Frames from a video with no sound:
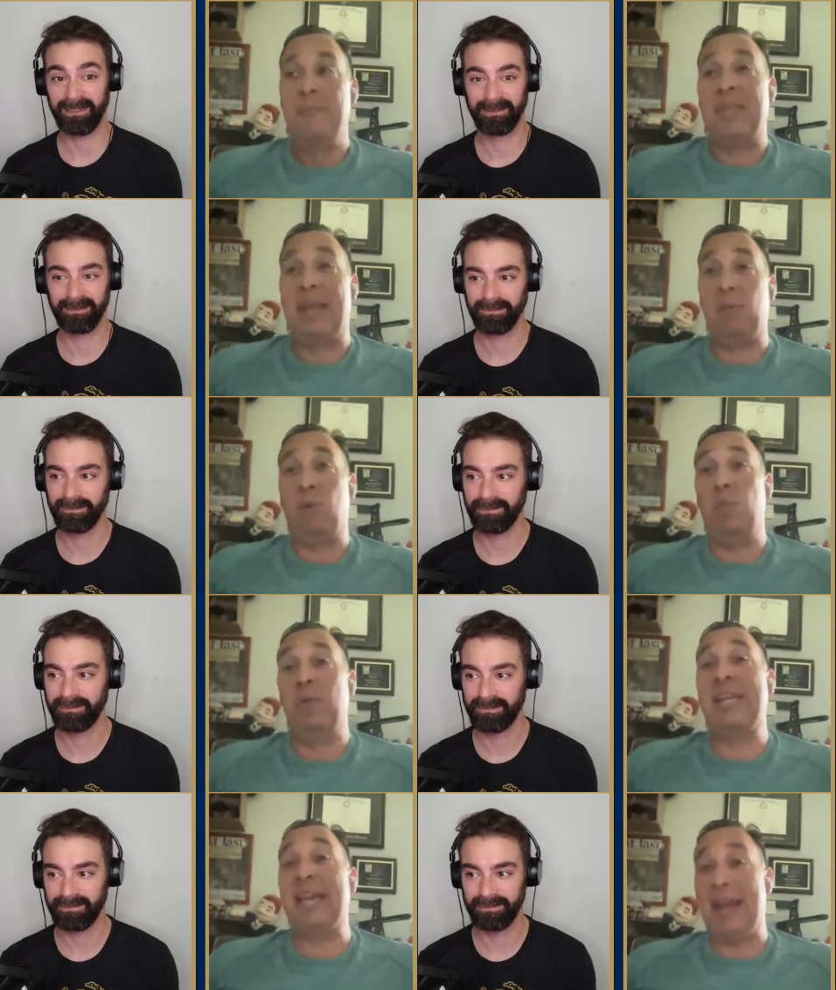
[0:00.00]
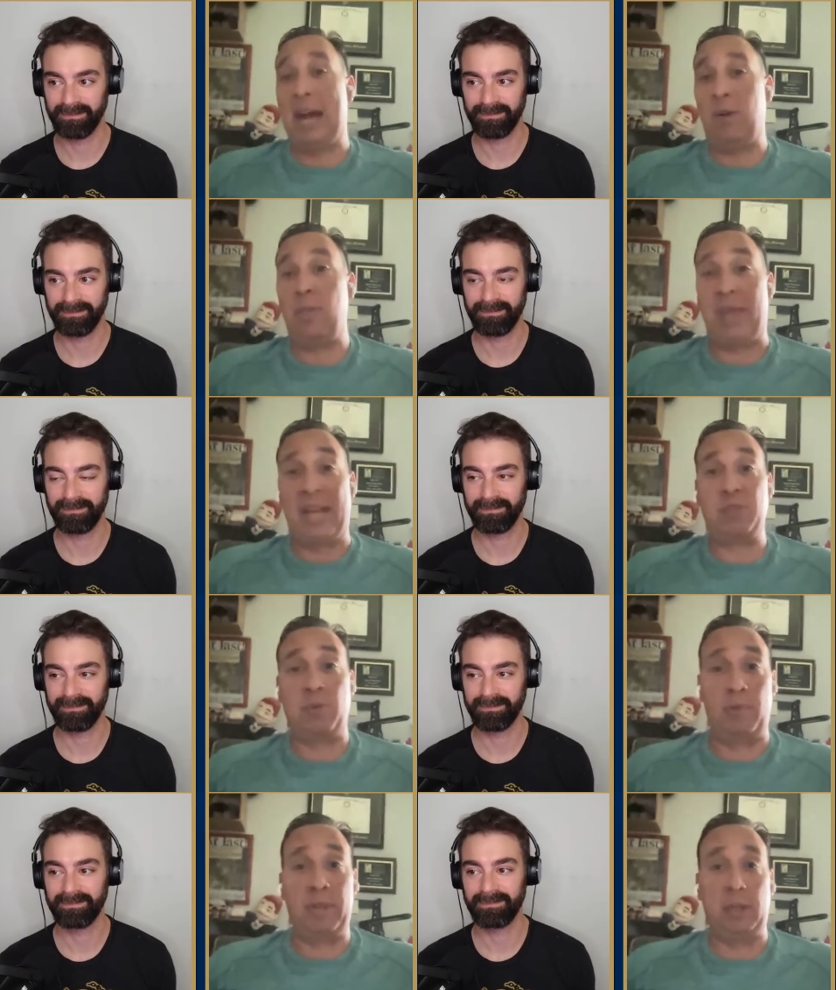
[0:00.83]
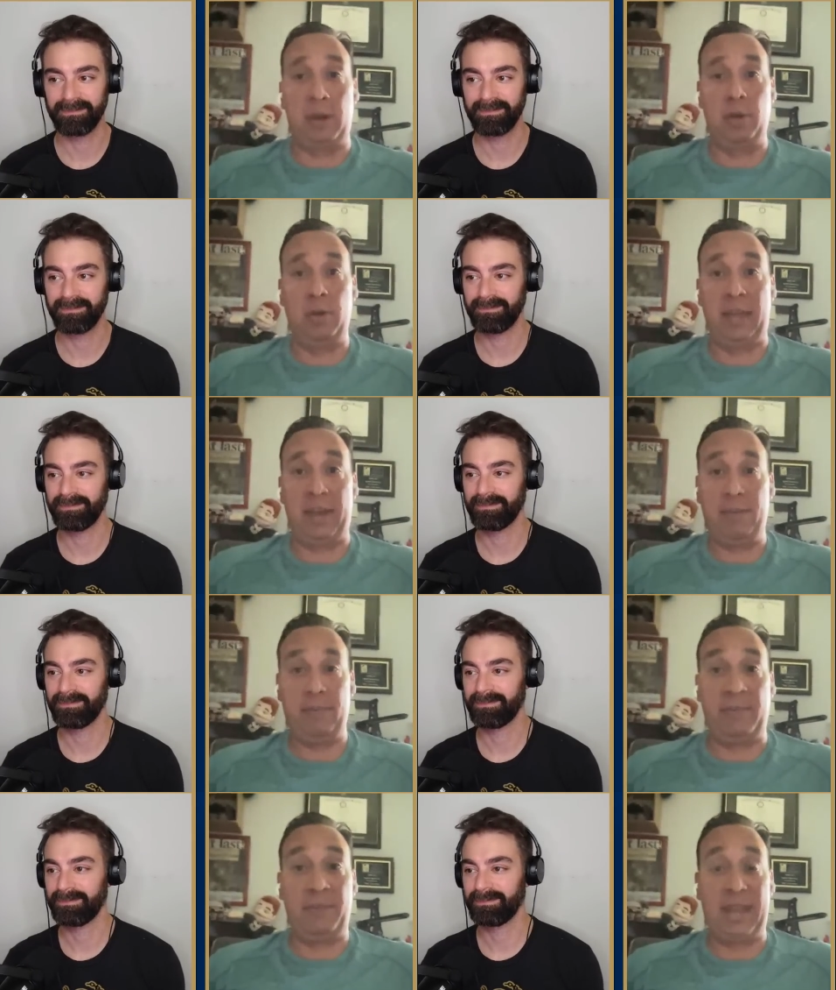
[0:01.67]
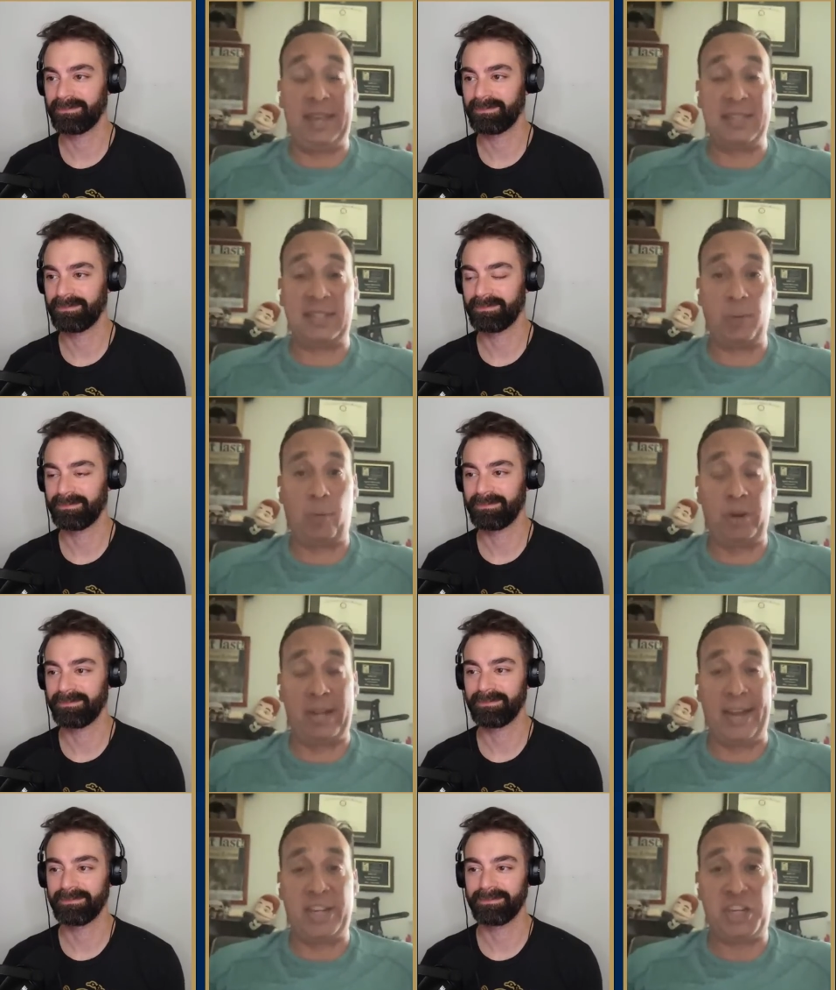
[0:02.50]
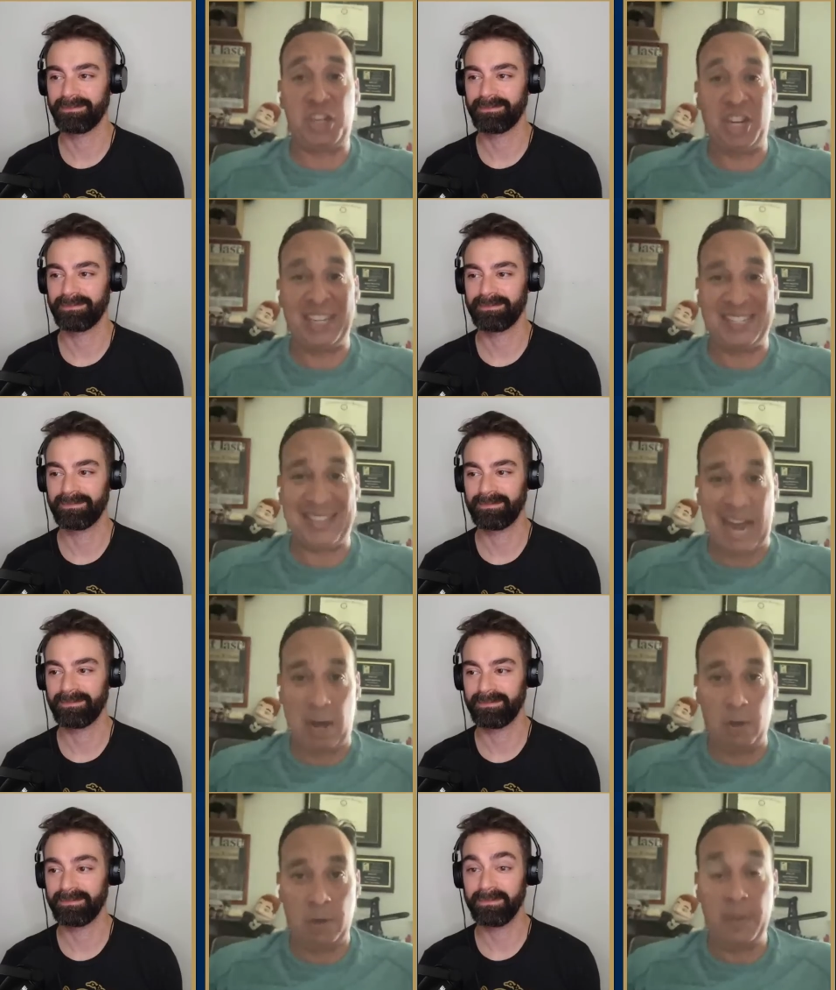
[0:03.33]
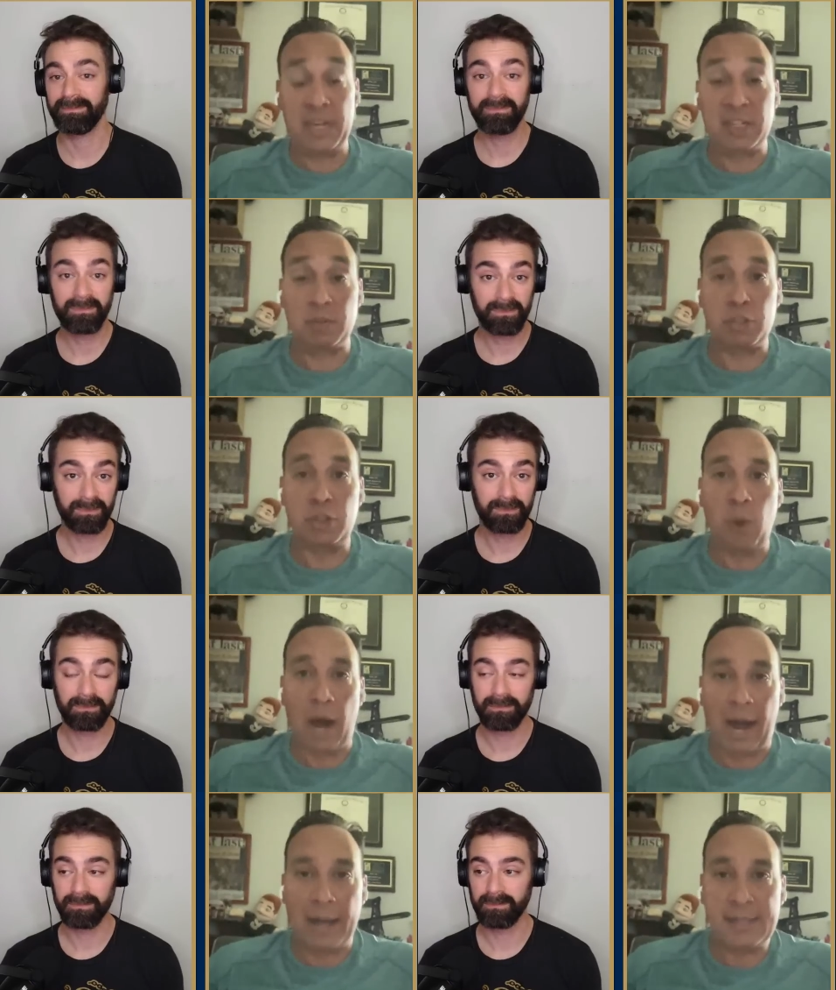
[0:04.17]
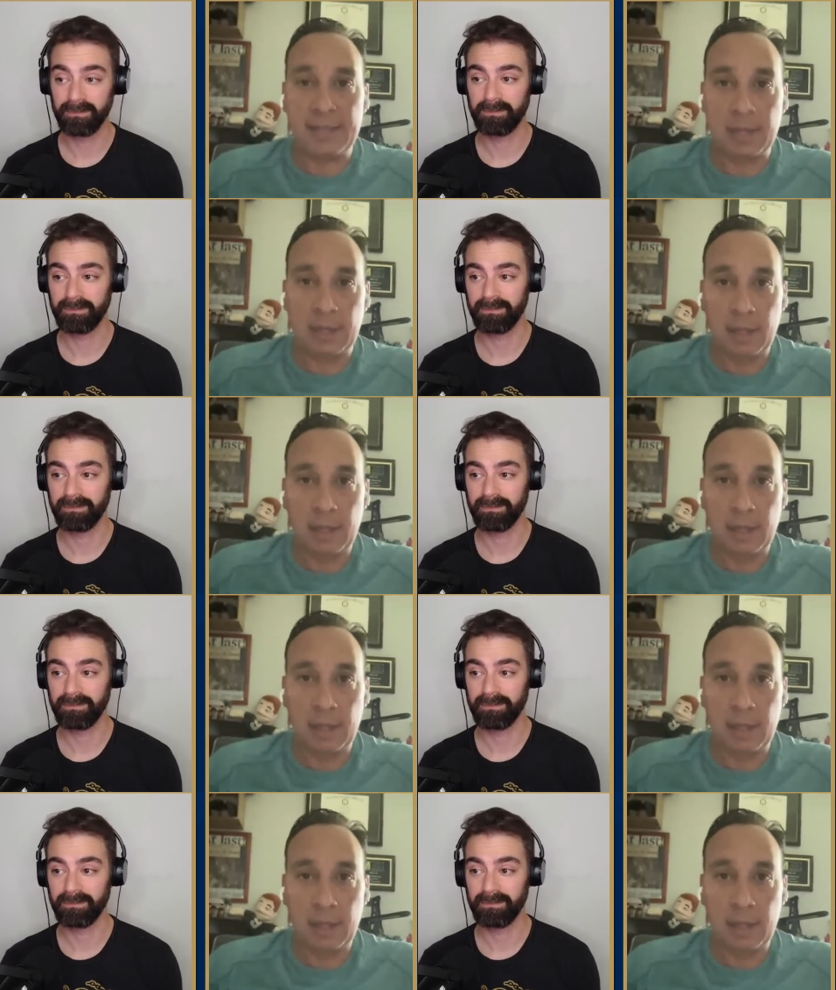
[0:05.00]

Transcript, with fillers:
Speaker 1: and when we get out, that's when we learned that the Vegas airport got shut down because it was too hot.